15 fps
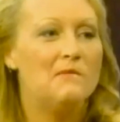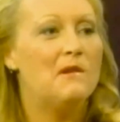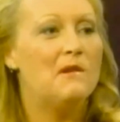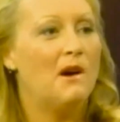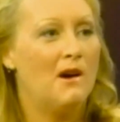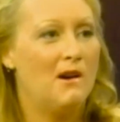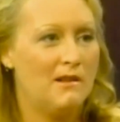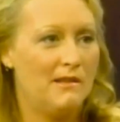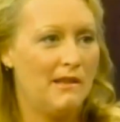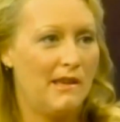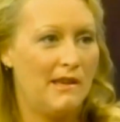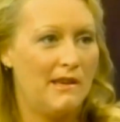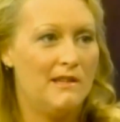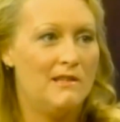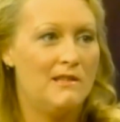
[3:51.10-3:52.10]
on the
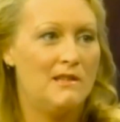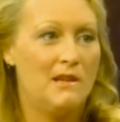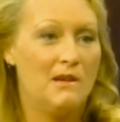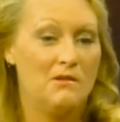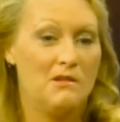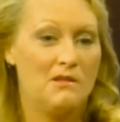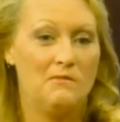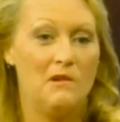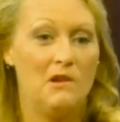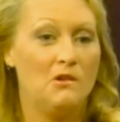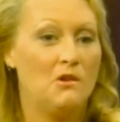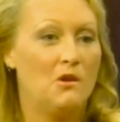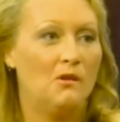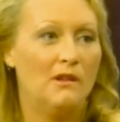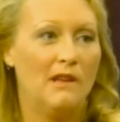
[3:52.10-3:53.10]
kids. It's been a total
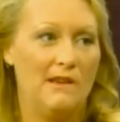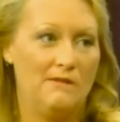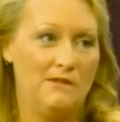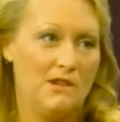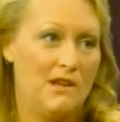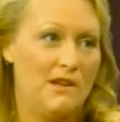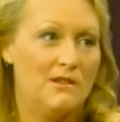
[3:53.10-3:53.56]
life change.